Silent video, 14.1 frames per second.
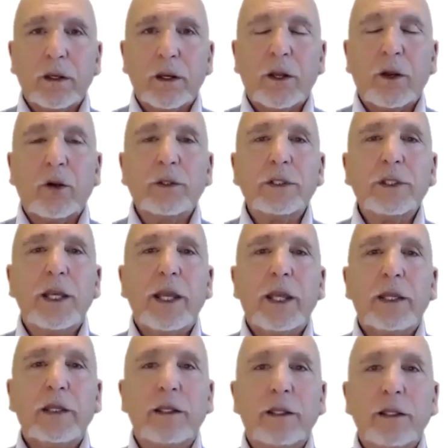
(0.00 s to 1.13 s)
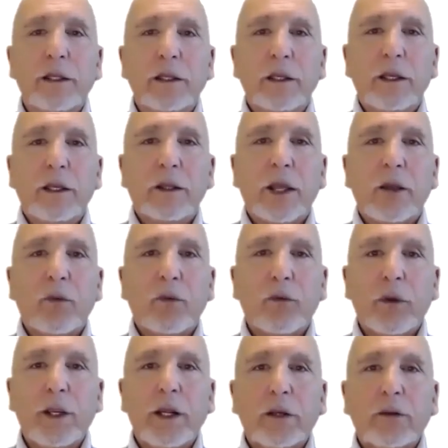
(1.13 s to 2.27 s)
And on 10, that
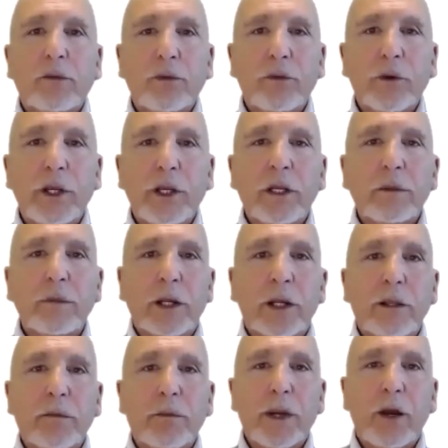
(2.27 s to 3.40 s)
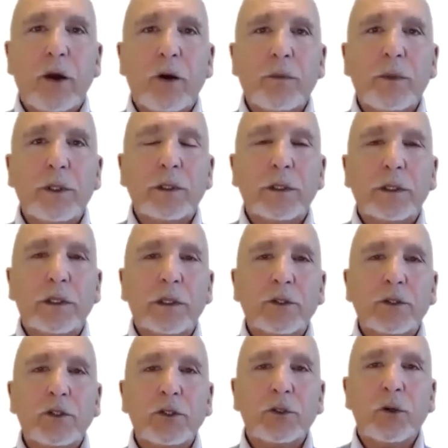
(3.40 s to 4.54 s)
feeling of freedom and empowerment
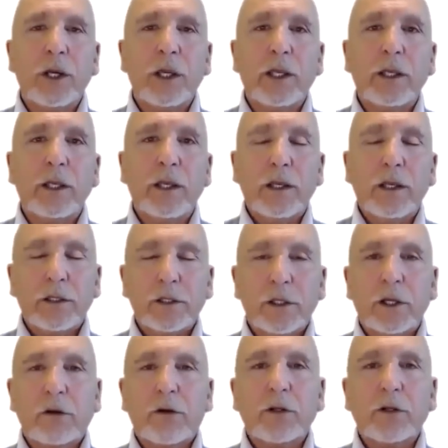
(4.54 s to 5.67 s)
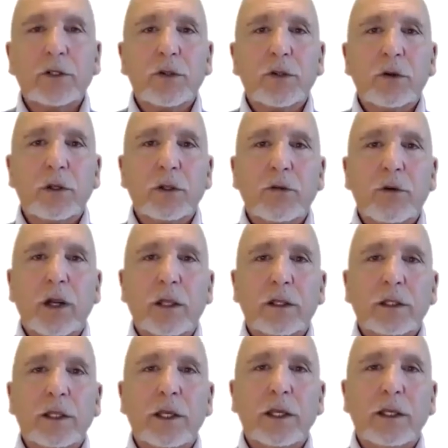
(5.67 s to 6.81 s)
and joy is going to grow stronger throughout the
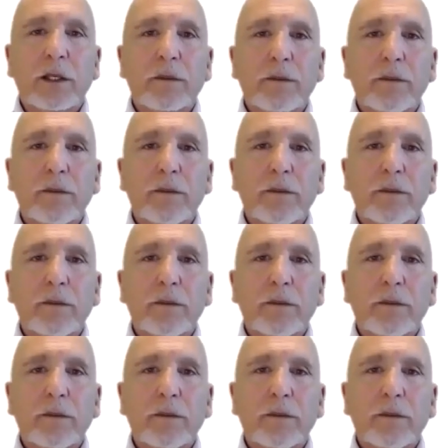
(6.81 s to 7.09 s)
day